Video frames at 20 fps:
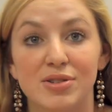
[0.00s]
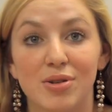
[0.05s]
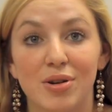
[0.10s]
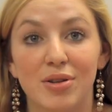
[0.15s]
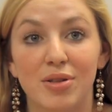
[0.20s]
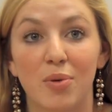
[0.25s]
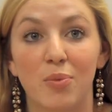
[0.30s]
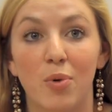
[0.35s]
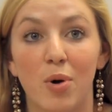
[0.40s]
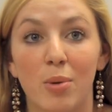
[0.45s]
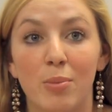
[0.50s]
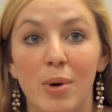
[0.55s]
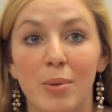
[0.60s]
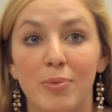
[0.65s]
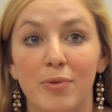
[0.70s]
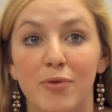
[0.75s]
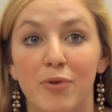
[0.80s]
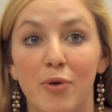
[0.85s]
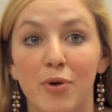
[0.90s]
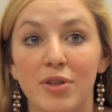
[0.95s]
during the warm-up
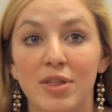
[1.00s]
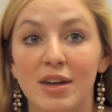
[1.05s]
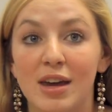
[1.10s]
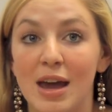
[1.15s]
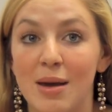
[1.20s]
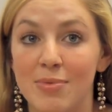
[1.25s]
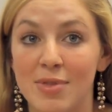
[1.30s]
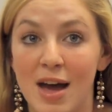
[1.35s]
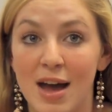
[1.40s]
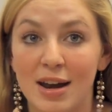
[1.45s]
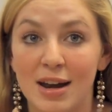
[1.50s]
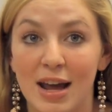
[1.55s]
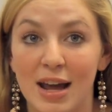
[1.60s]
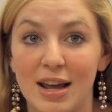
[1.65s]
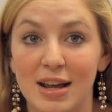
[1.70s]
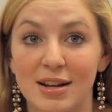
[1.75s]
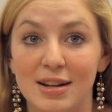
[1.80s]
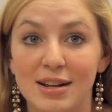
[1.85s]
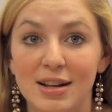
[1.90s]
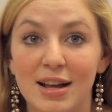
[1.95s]
before the game that
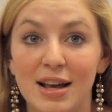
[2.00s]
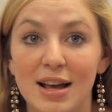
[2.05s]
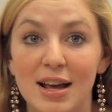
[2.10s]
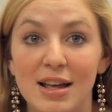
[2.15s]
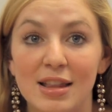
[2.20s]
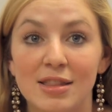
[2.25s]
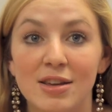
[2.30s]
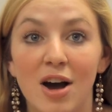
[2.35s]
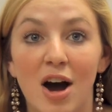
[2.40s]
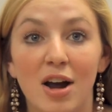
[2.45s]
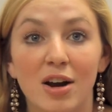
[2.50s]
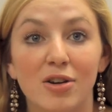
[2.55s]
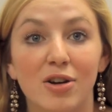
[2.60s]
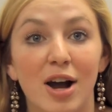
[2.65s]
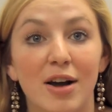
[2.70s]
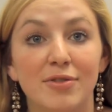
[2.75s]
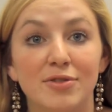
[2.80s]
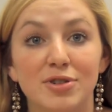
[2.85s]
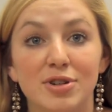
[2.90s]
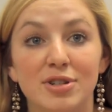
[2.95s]
night. The
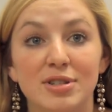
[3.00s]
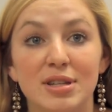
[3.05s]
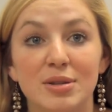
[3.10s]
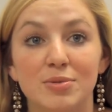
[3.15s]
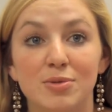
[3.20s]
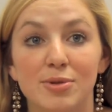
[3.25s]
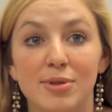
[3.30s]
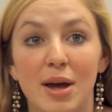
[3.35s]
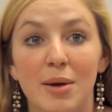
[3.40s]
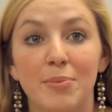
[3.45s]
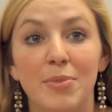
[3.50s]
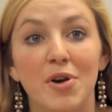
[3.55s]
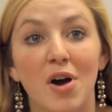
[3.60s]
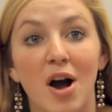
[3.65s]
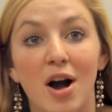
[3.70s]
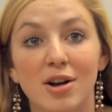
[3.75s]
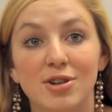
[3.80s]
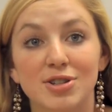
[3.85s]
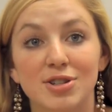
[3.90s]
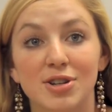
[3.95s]
autographed jerseys will then be
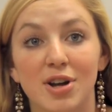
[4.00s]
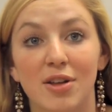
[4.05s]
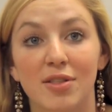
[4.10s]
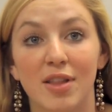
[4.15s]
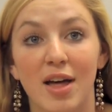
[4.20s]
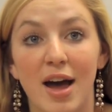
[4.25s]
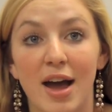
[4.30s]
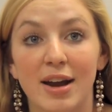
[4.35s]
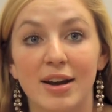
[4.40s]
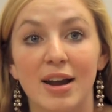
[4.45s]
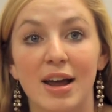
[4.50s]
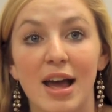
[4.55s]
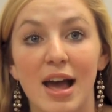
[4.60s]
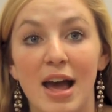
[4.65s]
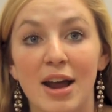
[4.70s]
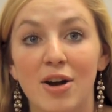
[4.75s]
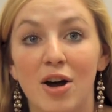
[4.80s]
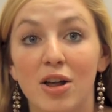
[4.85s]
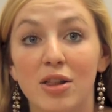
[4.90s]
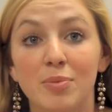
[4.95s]
auctioned online,
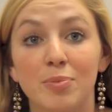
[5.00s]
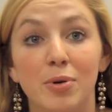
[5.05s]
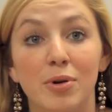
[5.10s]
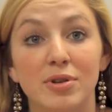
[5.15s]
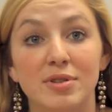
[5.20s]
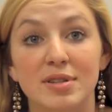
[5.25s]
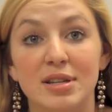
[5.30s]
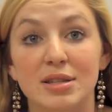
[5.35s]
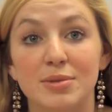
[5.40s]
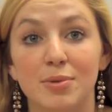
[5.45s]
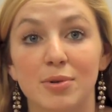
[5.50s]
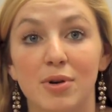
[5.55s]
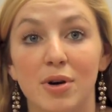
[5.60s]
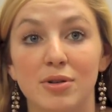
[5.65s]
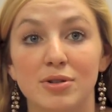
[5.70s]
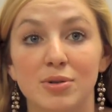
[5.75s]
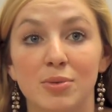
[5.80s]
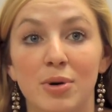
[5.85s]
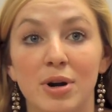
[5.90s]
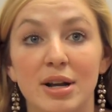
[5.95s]
and all the proceeds will go
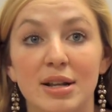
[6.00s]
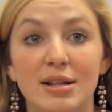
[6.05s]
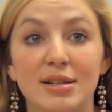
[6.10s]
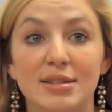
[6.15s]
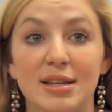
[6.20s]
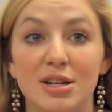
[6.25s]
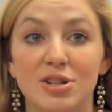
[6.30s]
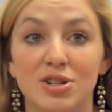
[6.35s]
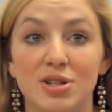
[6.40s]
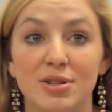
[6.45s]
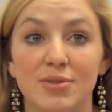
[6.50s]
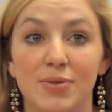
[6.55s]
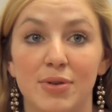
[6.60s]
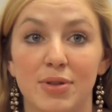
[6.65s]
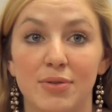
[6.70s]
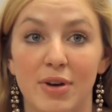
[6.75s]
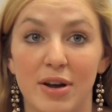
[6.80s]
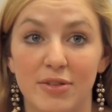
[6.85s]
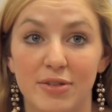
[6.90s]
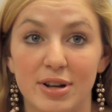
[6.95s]
to organizations for
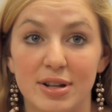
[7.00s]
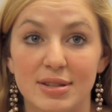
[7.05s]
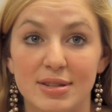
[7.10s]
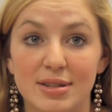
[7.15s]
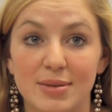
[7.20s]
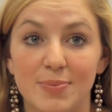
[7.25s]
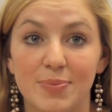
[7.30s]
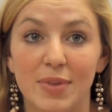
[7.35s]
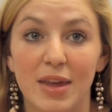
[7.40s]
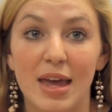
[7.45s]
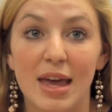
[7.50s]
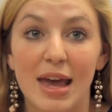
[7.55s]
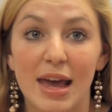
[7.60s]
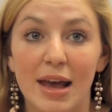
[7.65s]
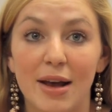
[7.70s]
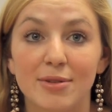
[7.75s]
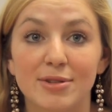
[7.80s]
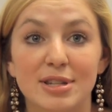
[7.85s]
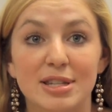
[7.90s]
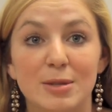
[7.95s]
the veterans.
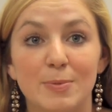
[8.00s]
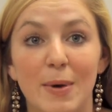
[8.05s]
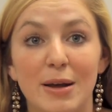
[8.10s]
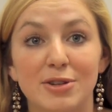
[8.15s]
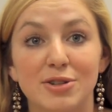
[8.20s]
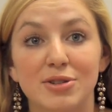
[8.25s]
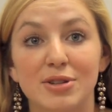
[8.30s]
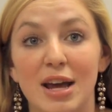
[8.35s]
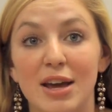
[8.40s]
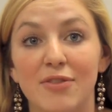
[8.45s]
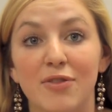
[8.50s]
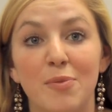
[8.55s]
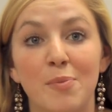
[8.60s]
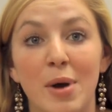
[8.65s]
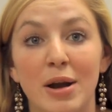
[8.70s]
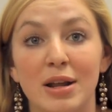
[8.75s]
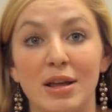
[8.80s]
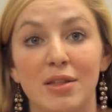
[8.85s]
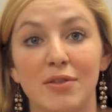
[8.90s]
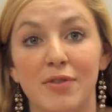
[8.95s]
It was a special day for
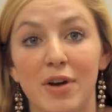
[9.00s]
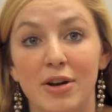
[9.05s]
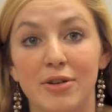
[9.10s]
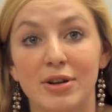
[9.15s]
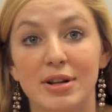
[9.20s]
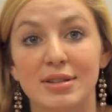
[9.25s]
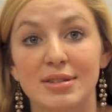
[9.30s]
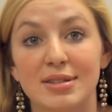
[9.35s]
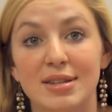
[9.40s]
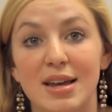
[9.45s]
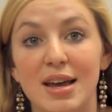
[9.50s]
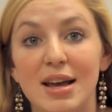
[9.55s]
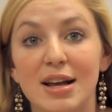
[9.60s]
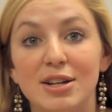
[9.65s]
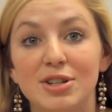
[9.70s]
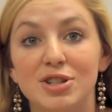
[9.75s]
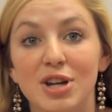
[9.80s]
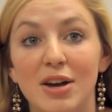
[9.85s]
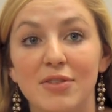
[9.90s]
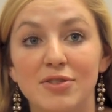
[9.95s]
many of the veterans.
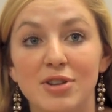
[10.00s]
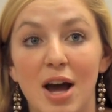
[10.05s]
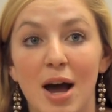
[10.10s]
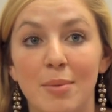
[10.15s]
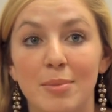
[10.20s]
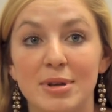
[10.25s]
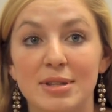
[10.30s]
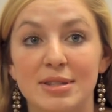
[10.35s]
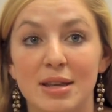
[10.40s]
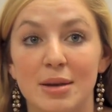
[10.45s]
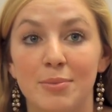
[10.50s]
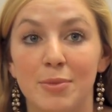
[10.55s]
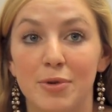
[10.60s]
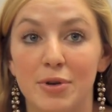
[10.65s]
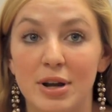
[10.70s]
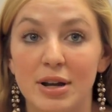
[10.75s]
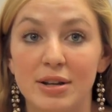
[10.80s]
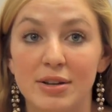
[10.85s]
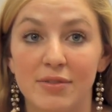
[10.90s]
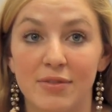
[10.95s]
Jeff Thomas, a
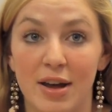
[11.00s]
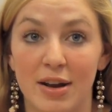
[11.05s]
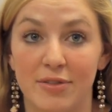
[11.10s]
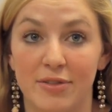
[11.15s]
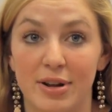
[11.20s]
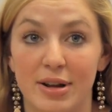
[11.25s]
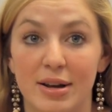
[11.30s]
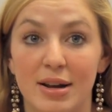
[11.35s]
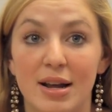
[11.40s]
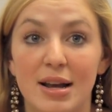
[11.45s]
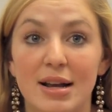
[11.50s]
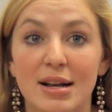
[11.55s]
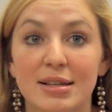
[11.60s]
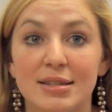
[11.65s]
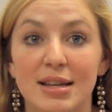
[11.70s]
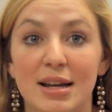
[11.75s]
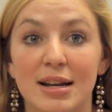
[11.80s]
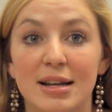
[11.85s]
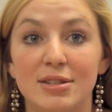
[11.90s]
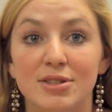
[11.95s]
Marine veteran,
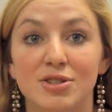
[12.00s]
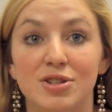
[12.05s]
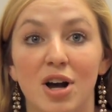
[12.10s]
said his